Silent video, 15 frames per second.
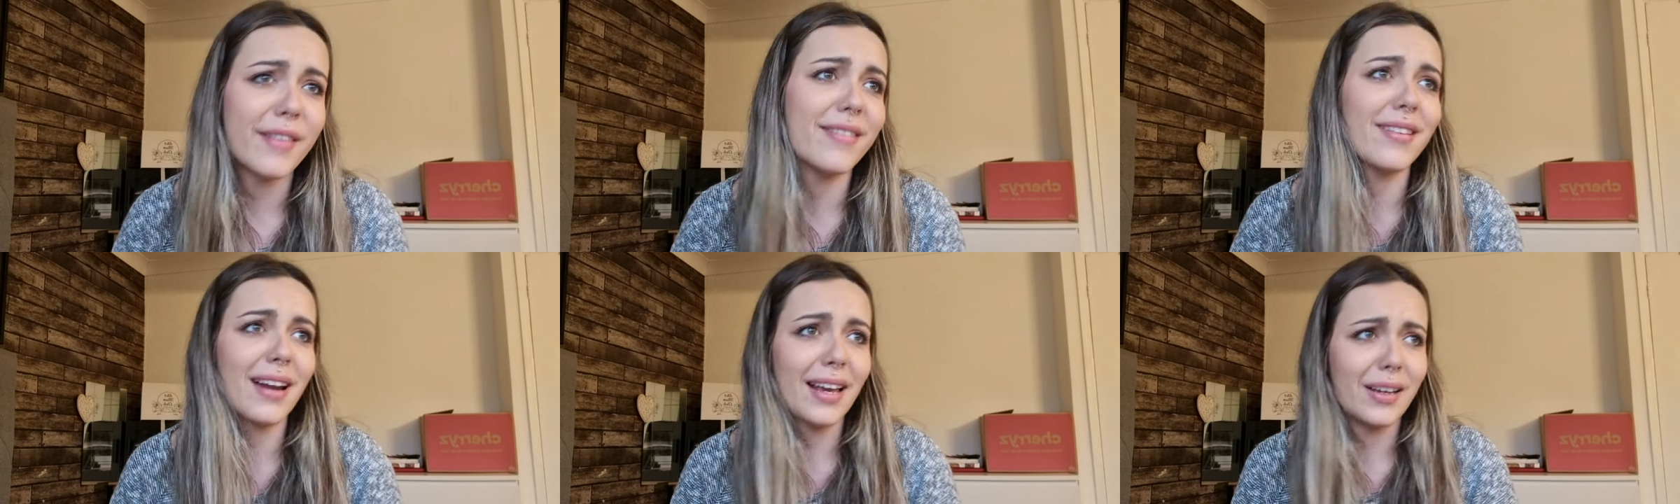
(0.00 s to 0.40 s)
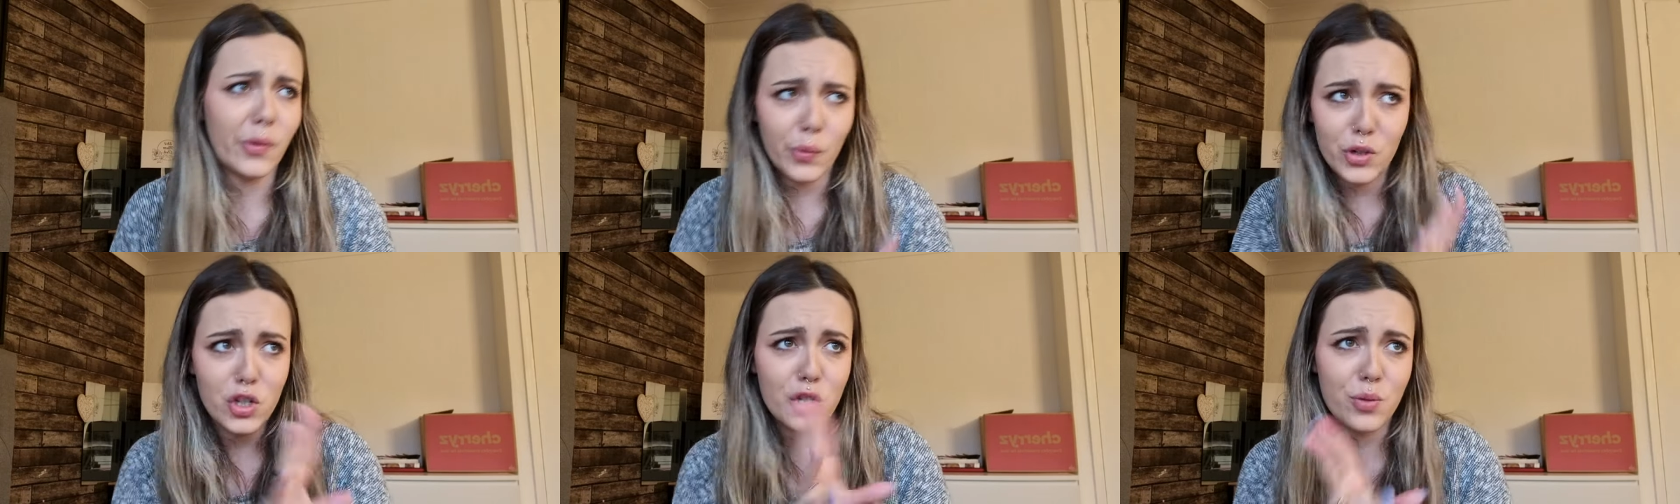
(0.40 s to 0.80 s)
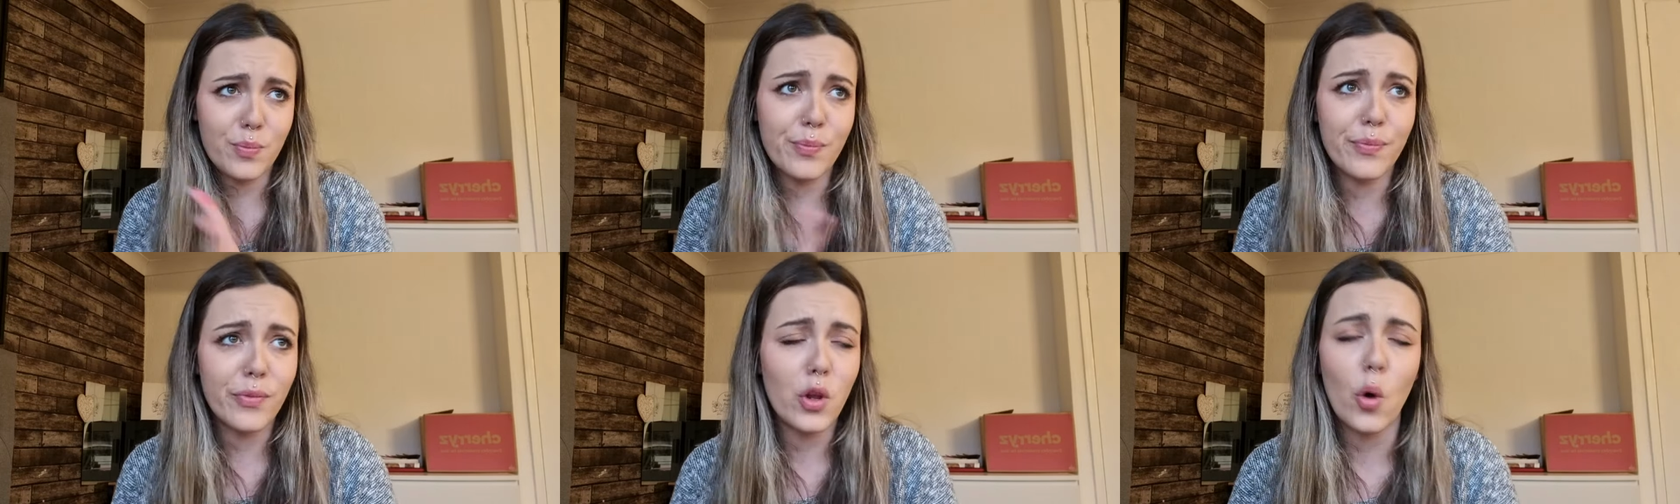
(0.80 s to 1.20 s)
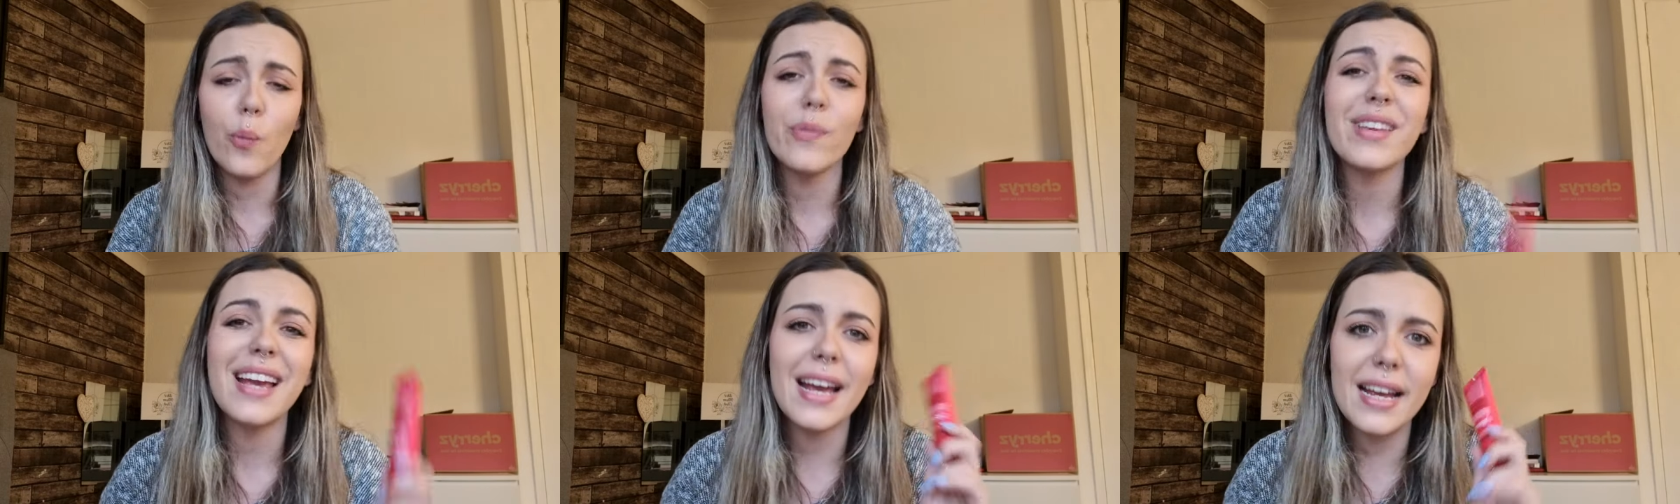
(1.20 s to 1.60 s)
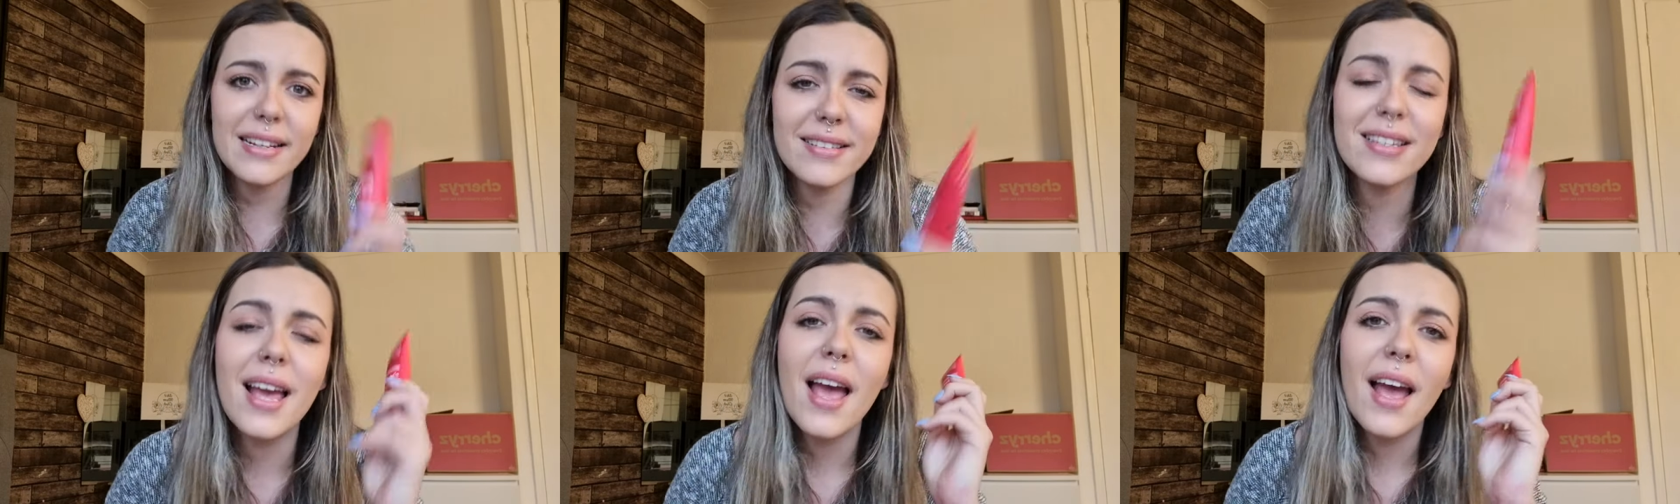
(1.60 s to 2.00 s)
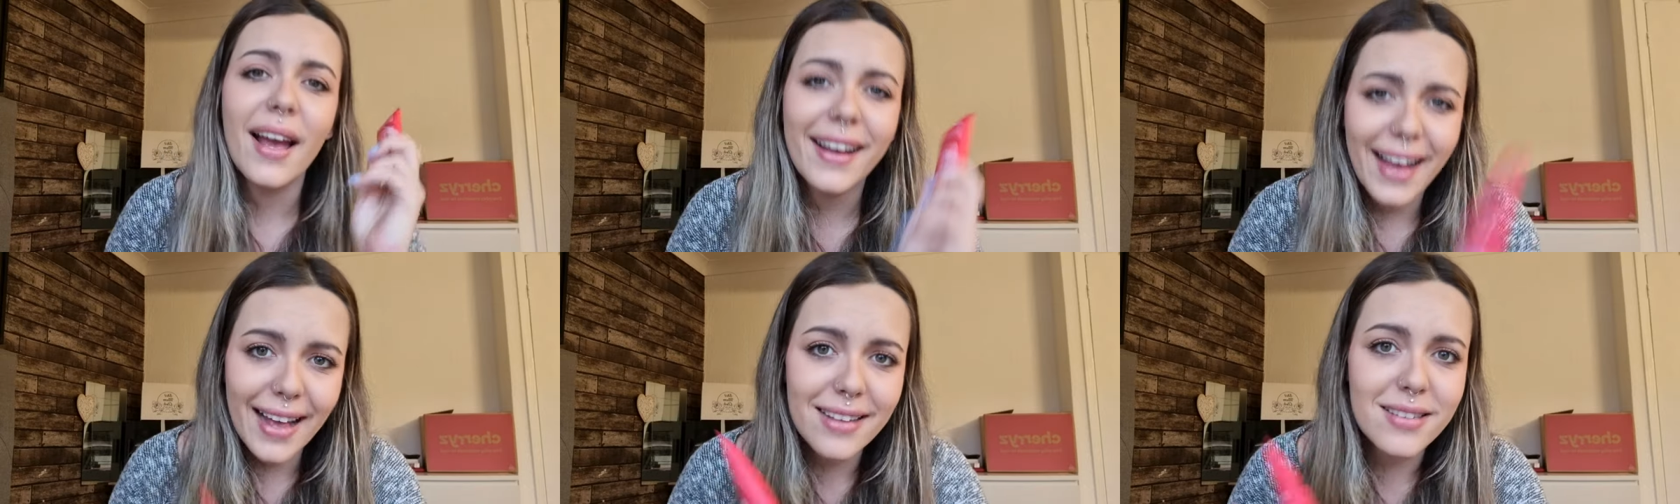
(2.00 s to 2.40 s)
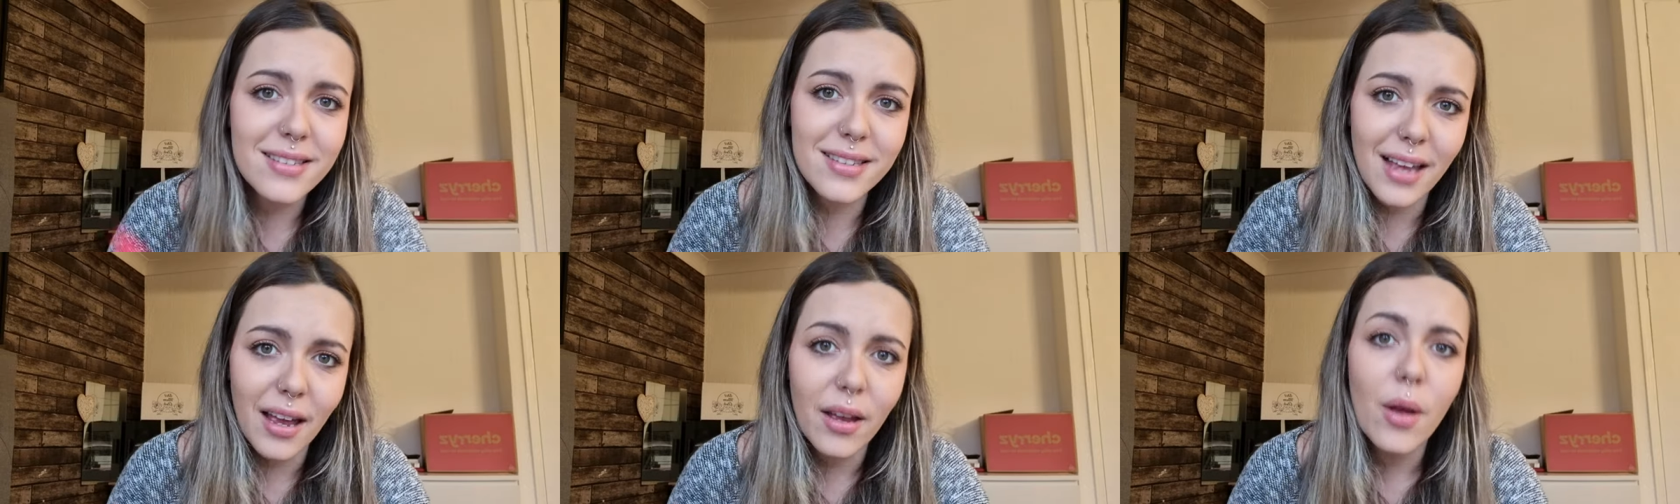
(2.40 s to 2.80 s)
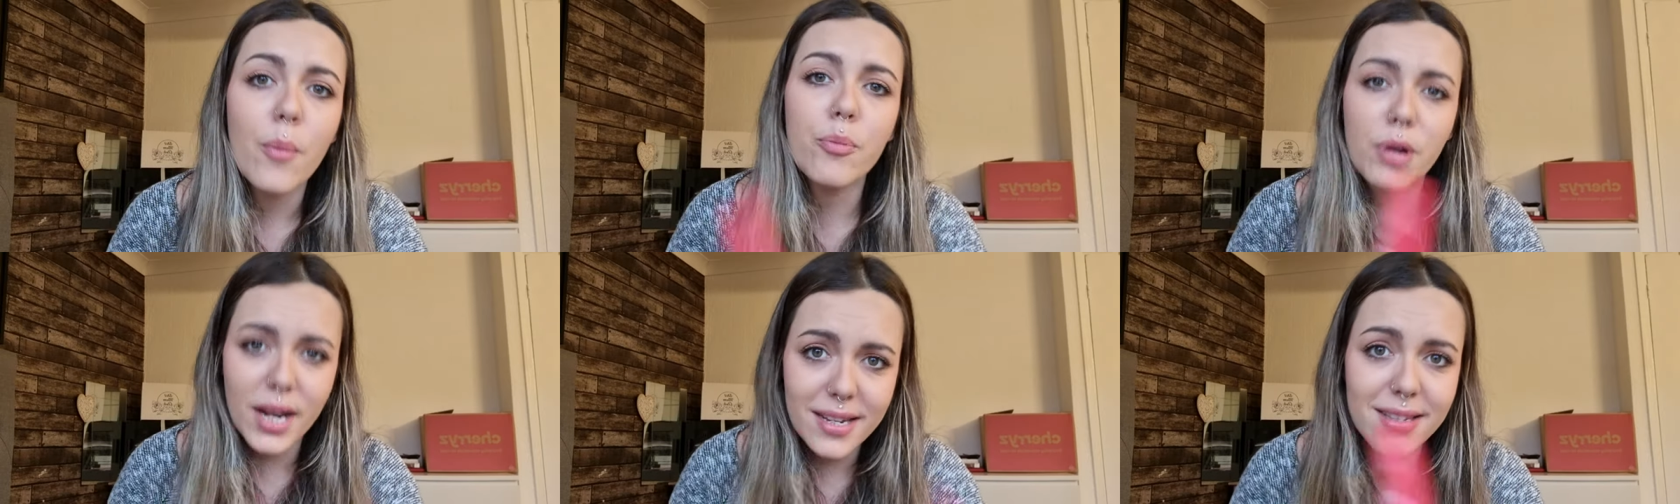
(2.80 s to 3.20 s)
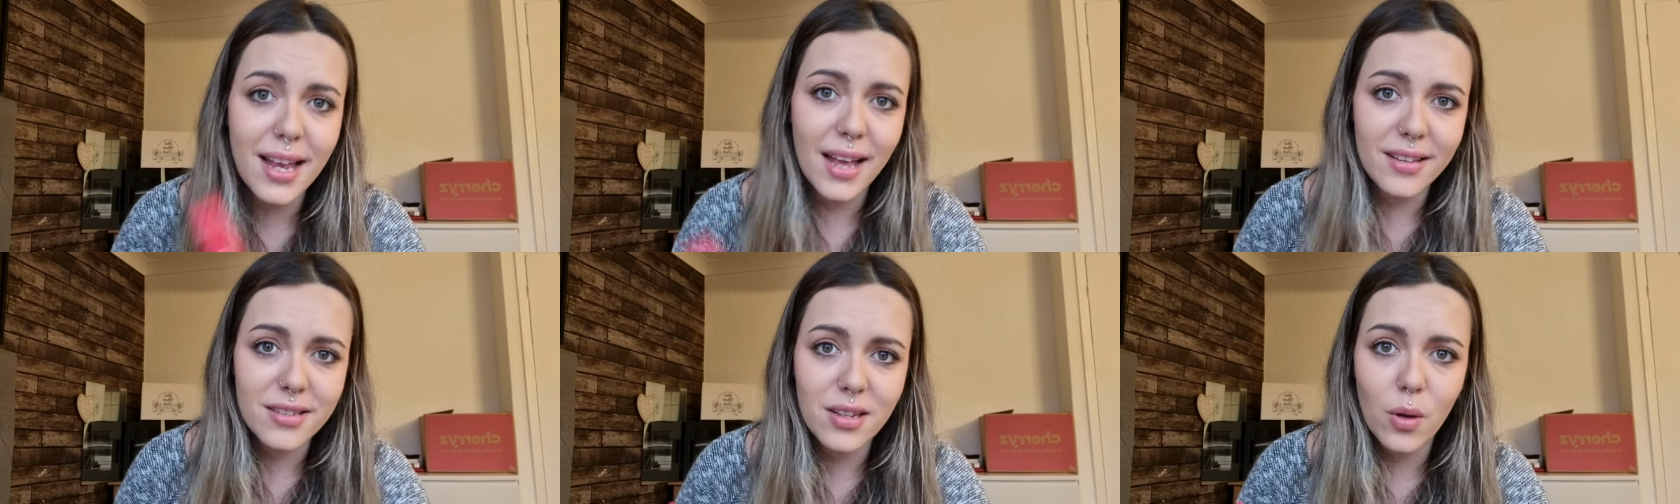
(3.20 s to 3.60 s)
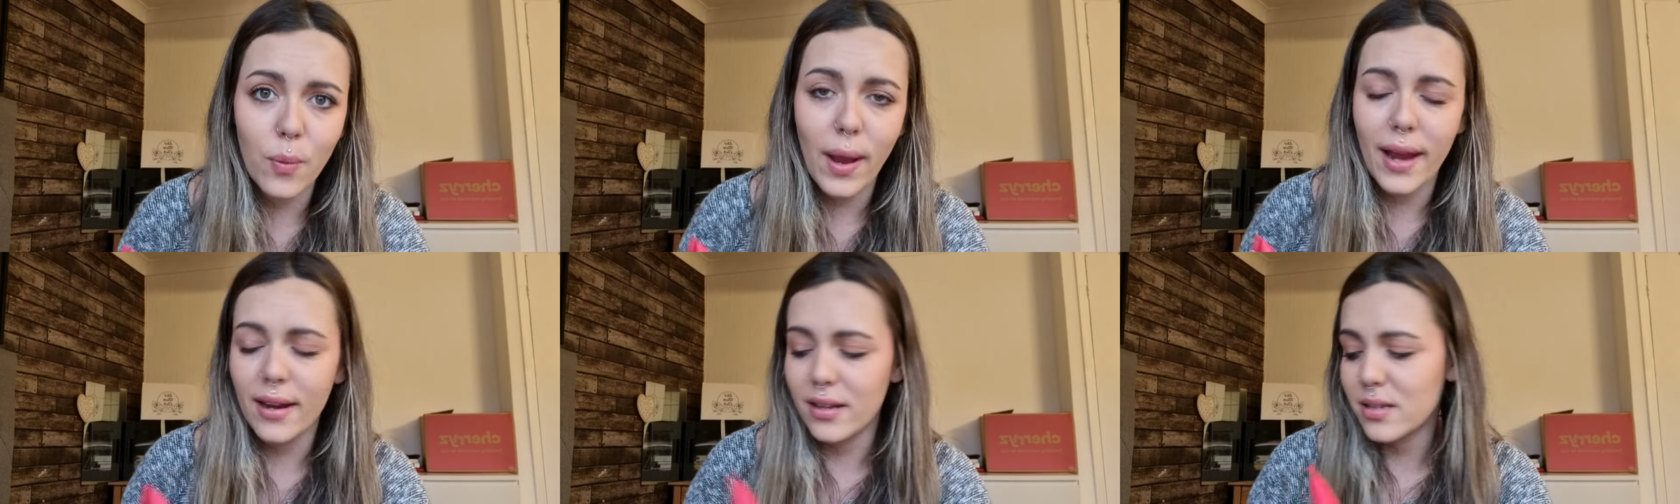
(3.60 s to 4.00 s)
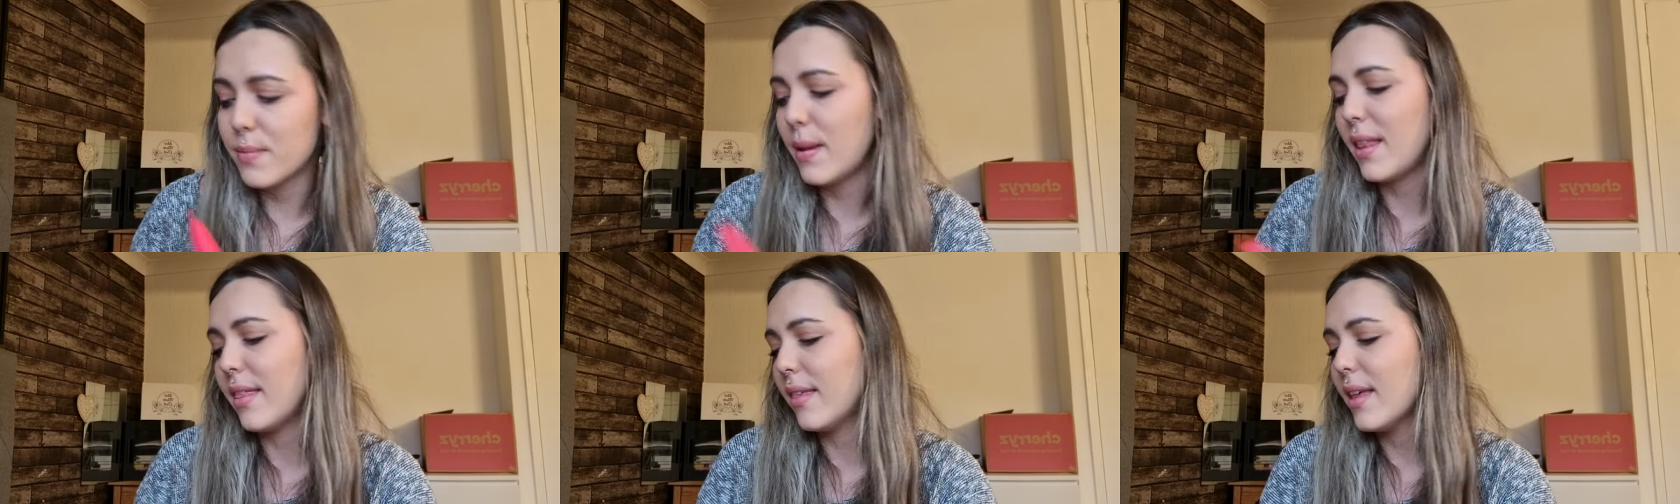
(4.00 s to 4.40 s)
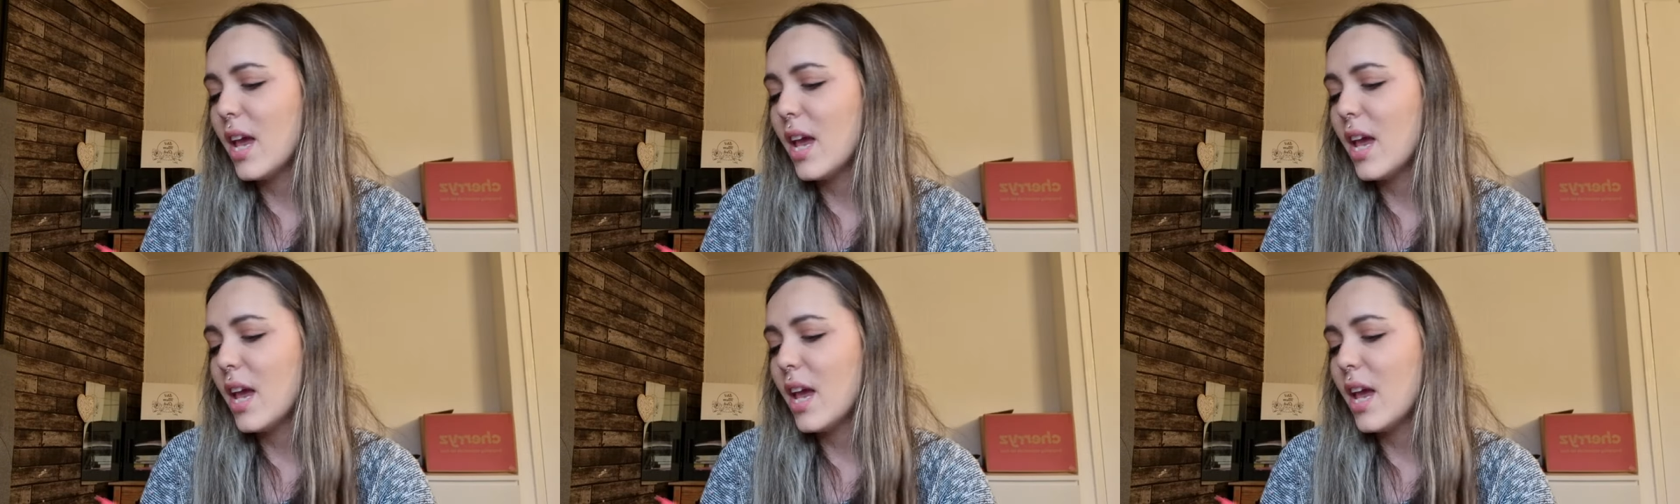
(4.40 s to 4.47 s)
Like, which is, no, it's cancer, breast cancer awareness month.